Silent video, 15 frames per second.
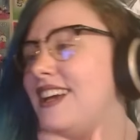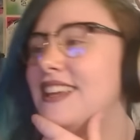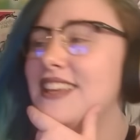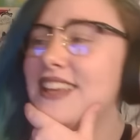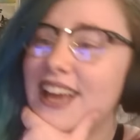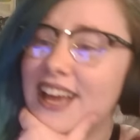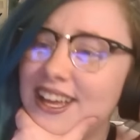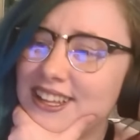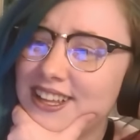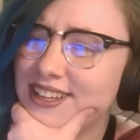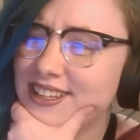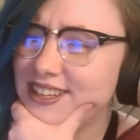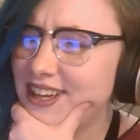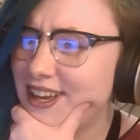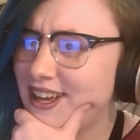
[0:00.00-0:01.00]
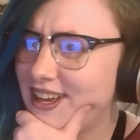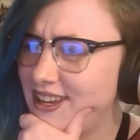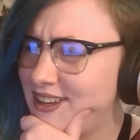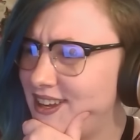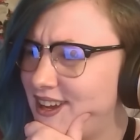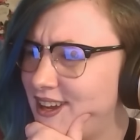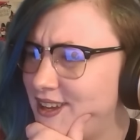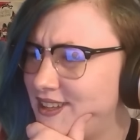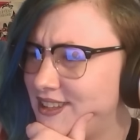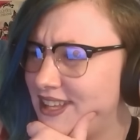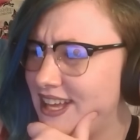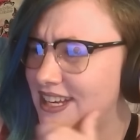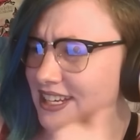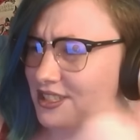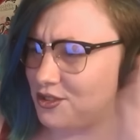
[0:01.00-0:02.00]
Yeah,
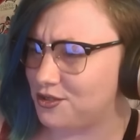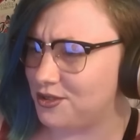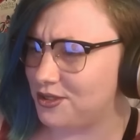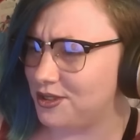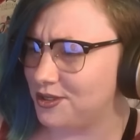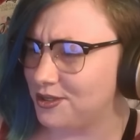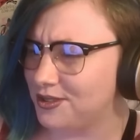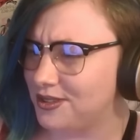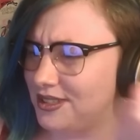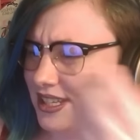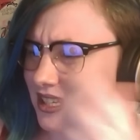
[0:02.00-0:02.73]
that is true.